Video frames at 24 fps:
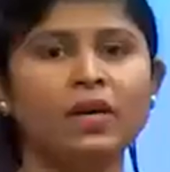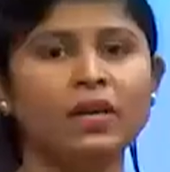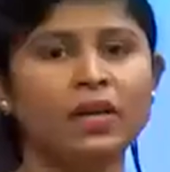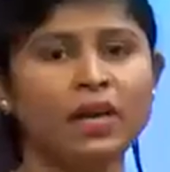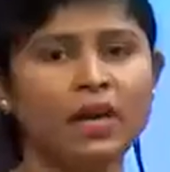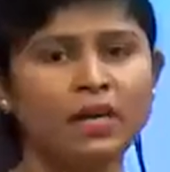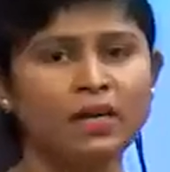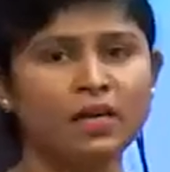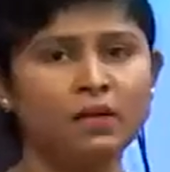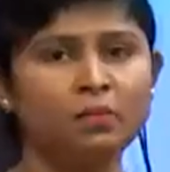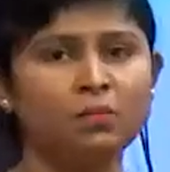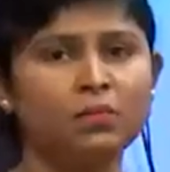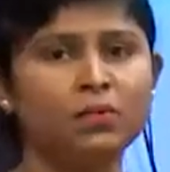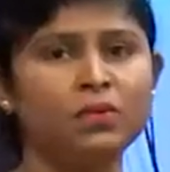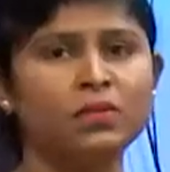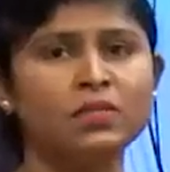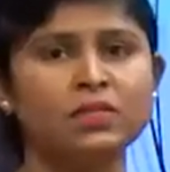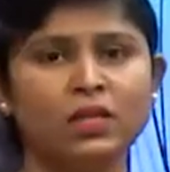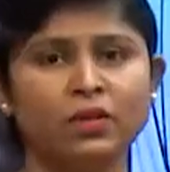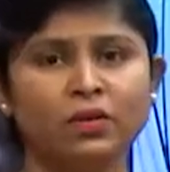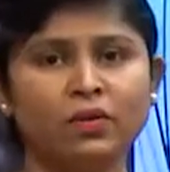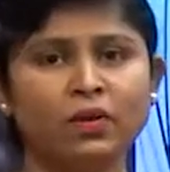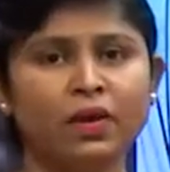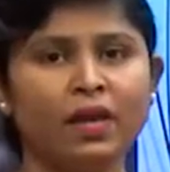writing books
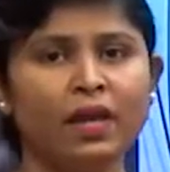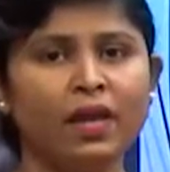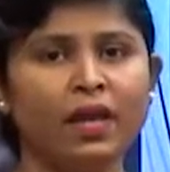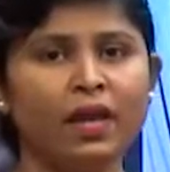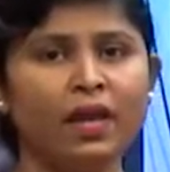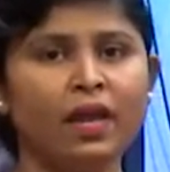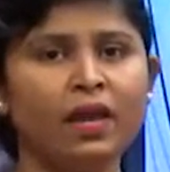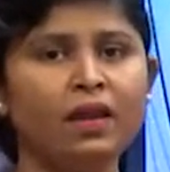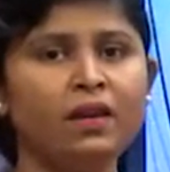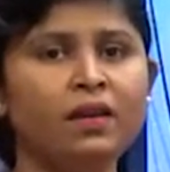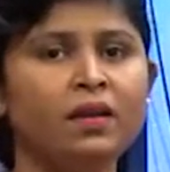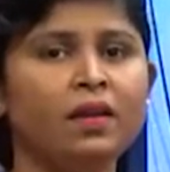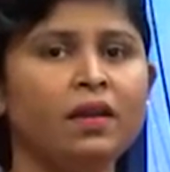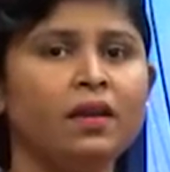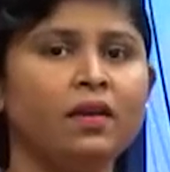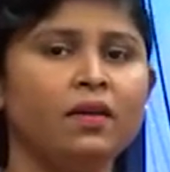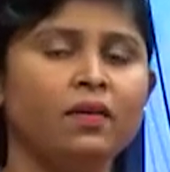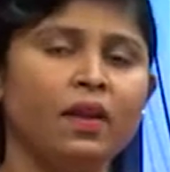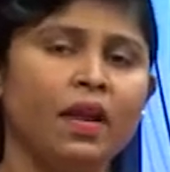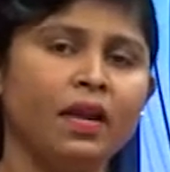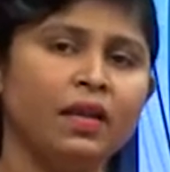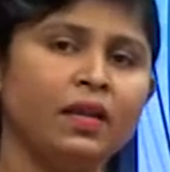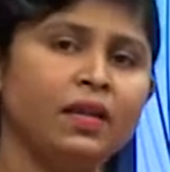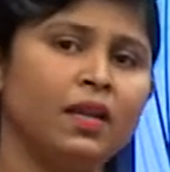in your hand,
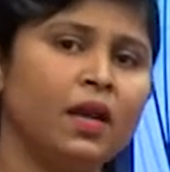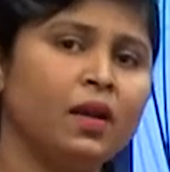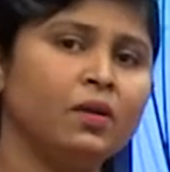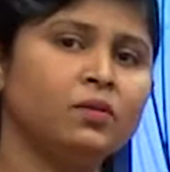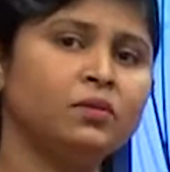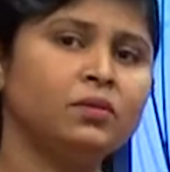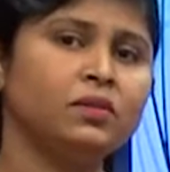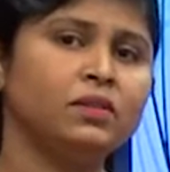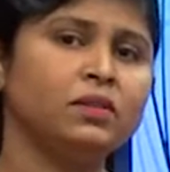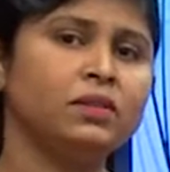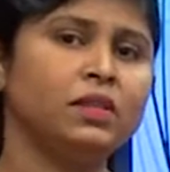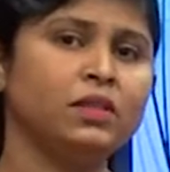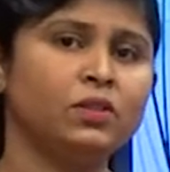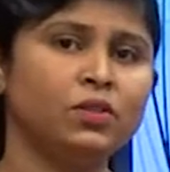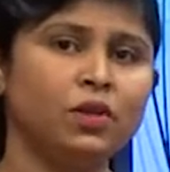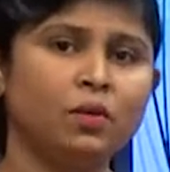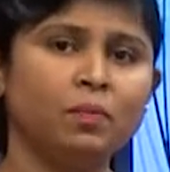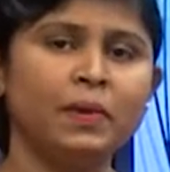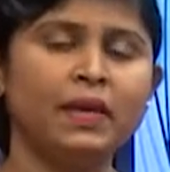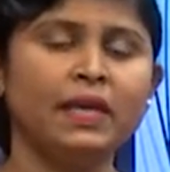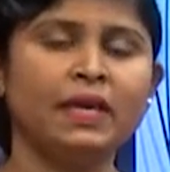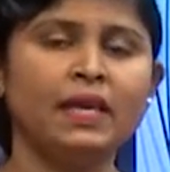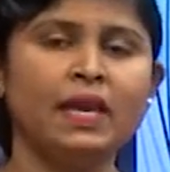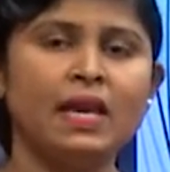write down the
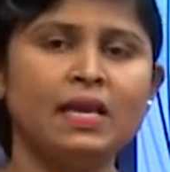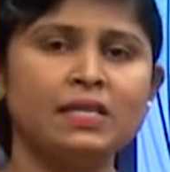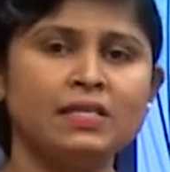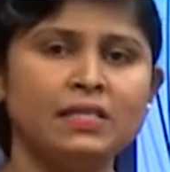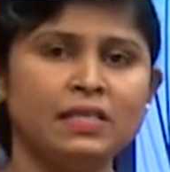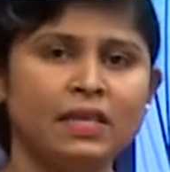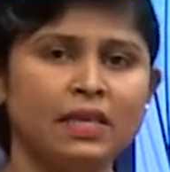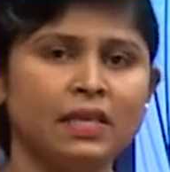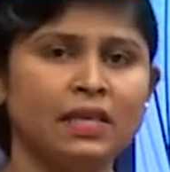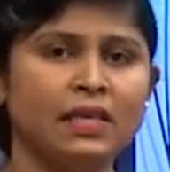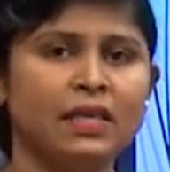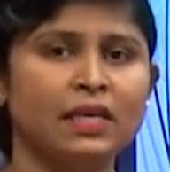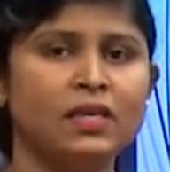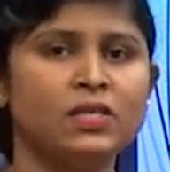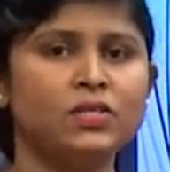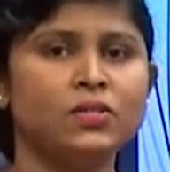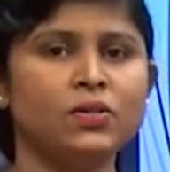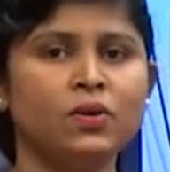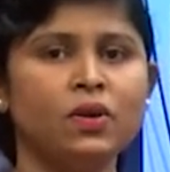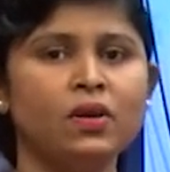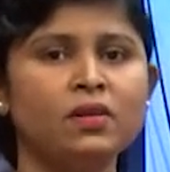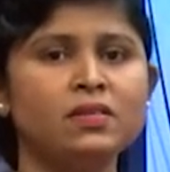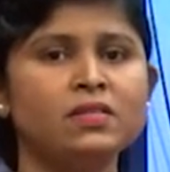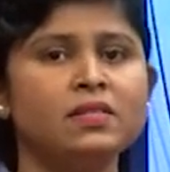topic as igneous
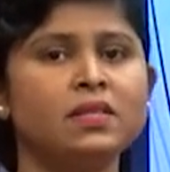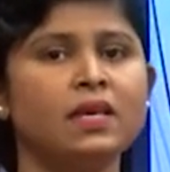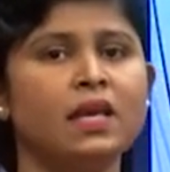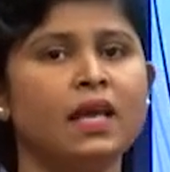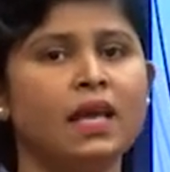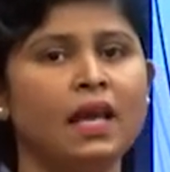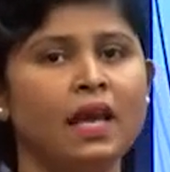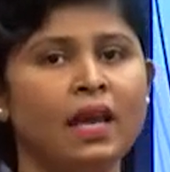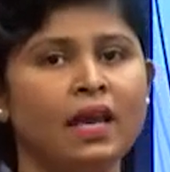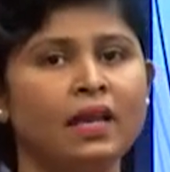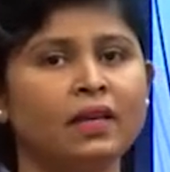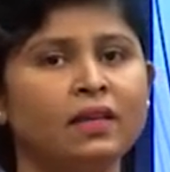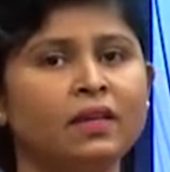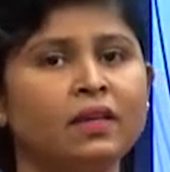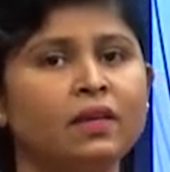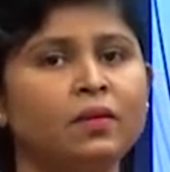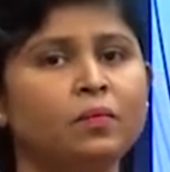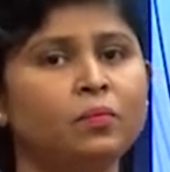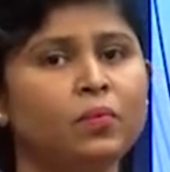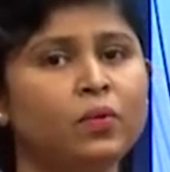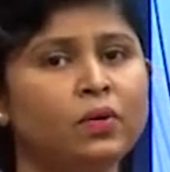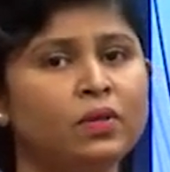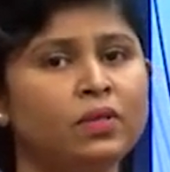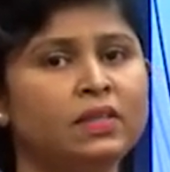rocks and
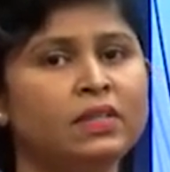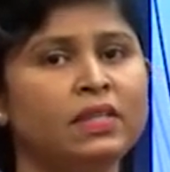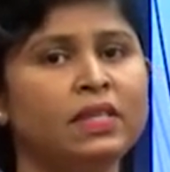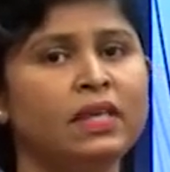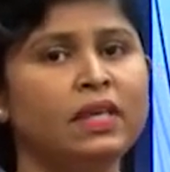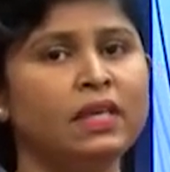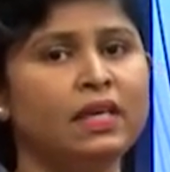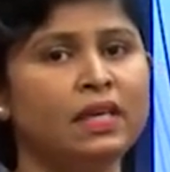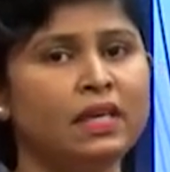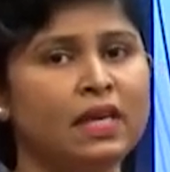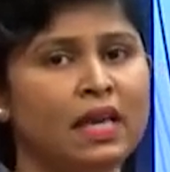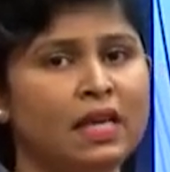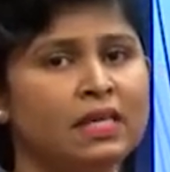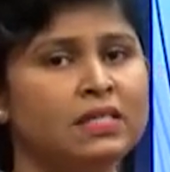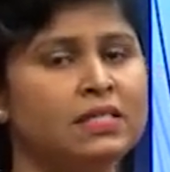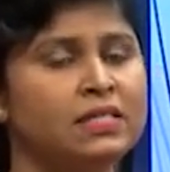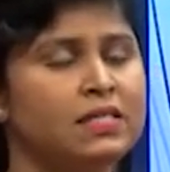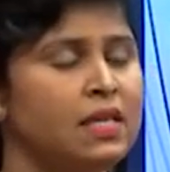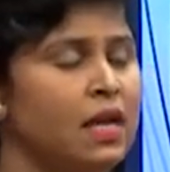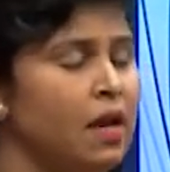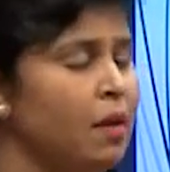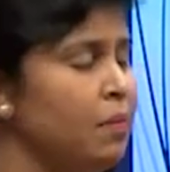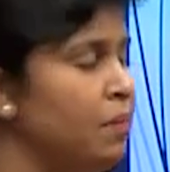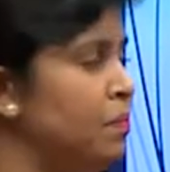put the
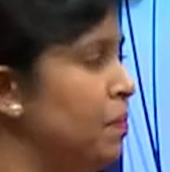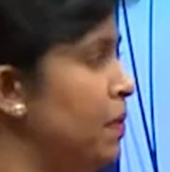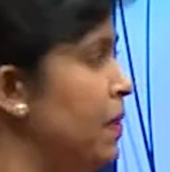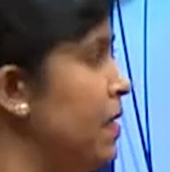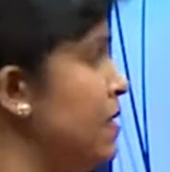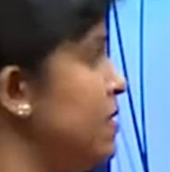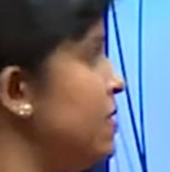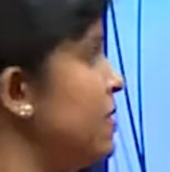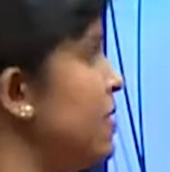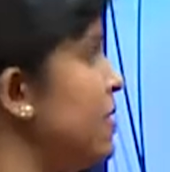examples